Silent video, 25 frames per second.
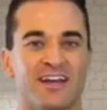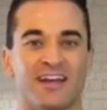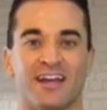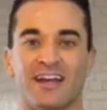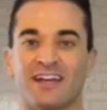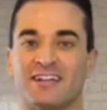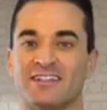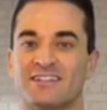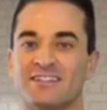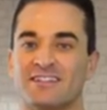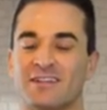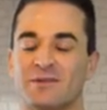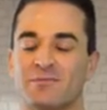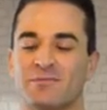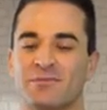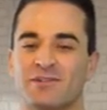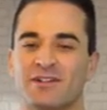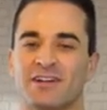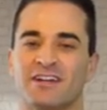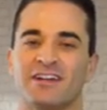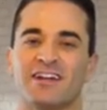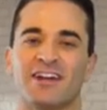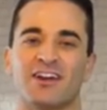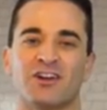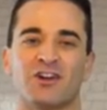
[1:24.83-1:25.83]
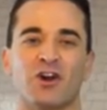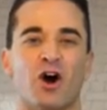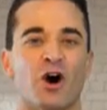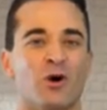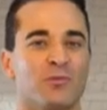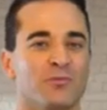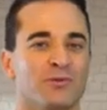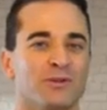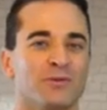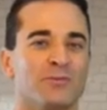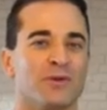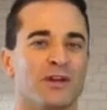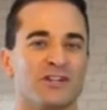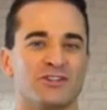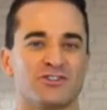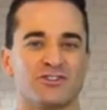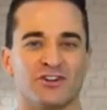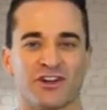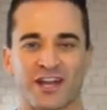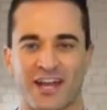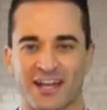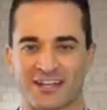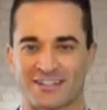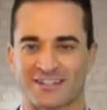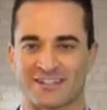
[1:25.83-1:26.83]
It's simply a
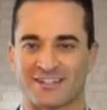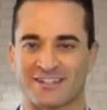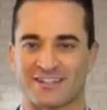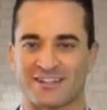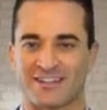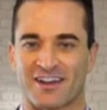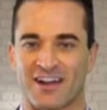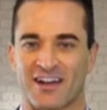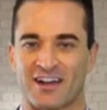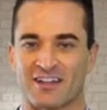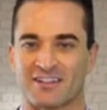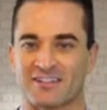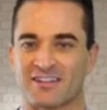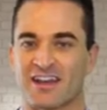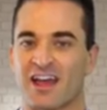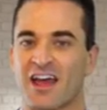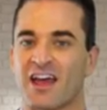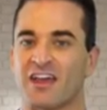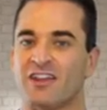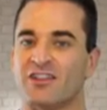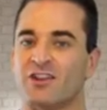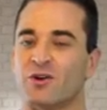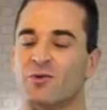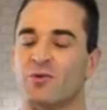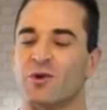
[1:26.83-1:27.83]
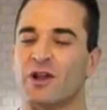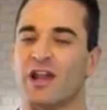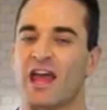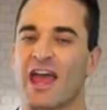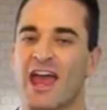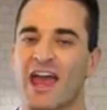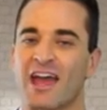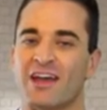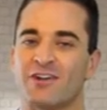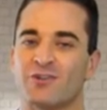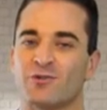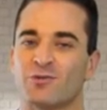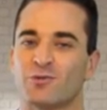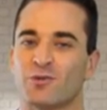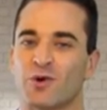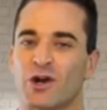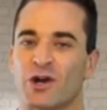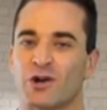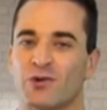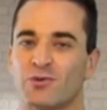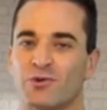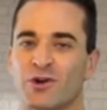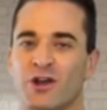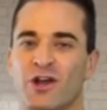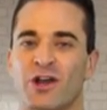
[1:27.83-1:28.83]
complementary exercise that, when handled
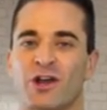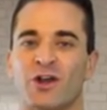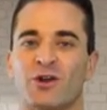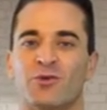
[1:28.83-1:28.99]
well,